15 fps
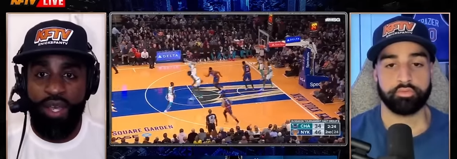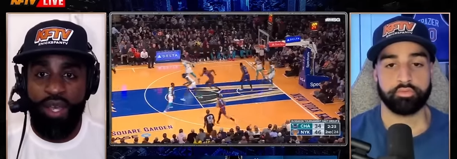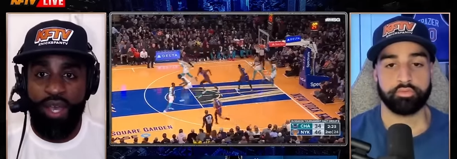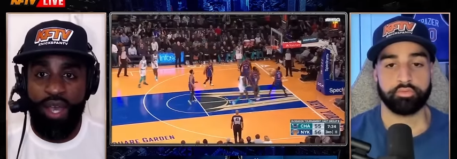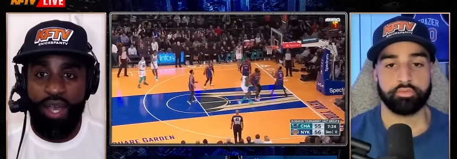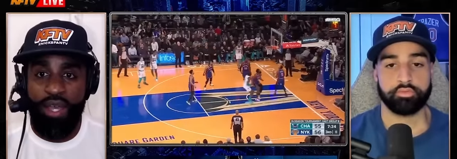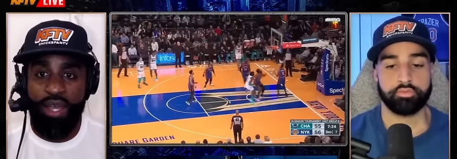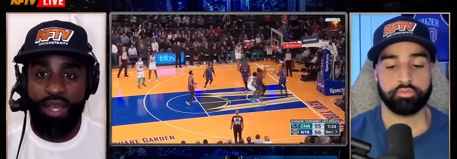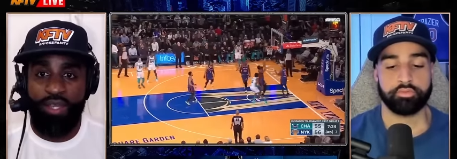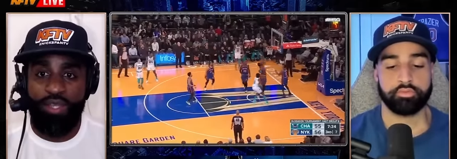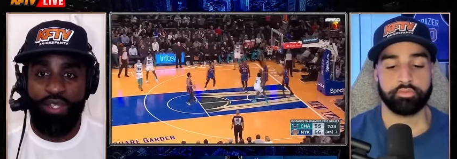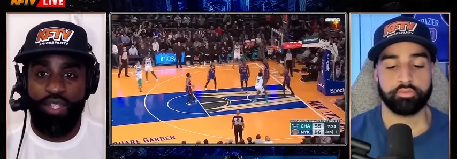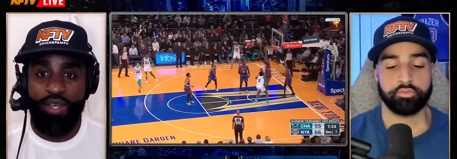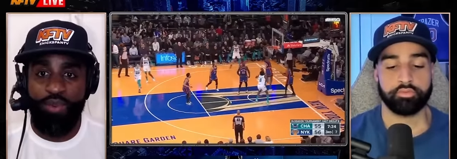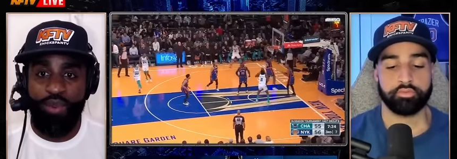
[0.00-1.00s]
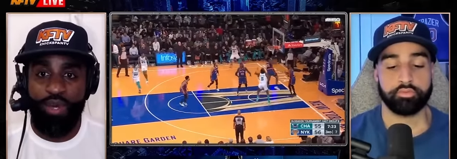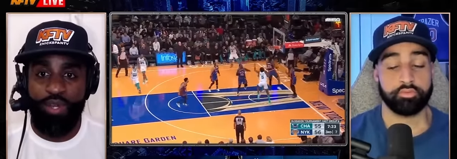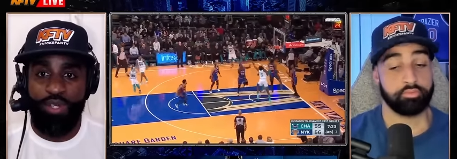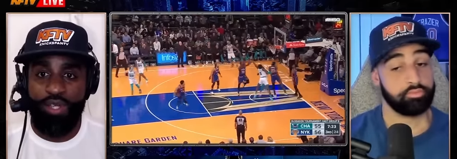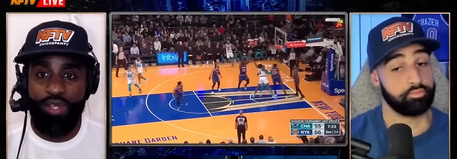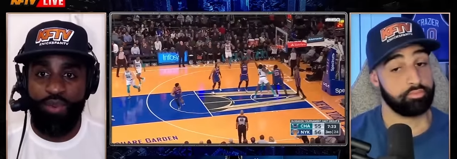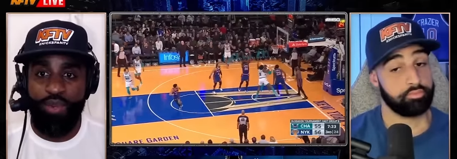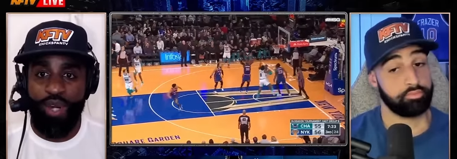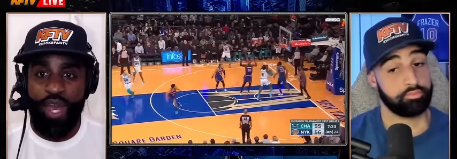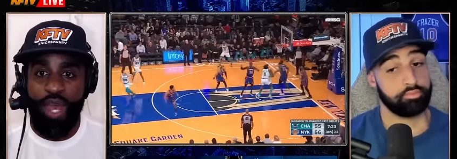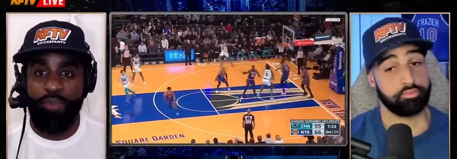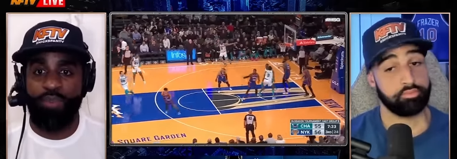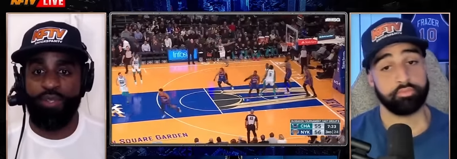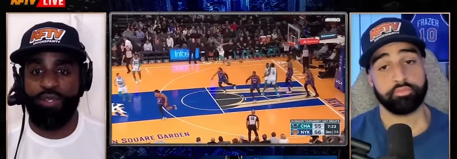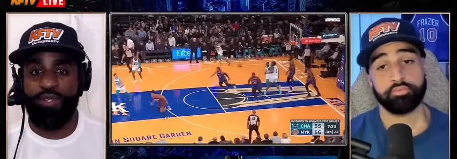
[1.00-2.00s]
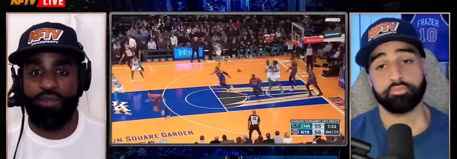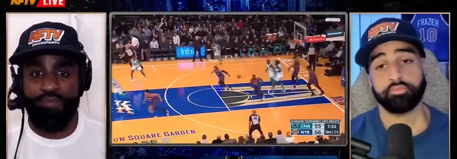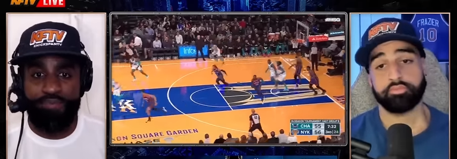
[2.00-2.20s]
Speaker 1: and, and see what see what happens.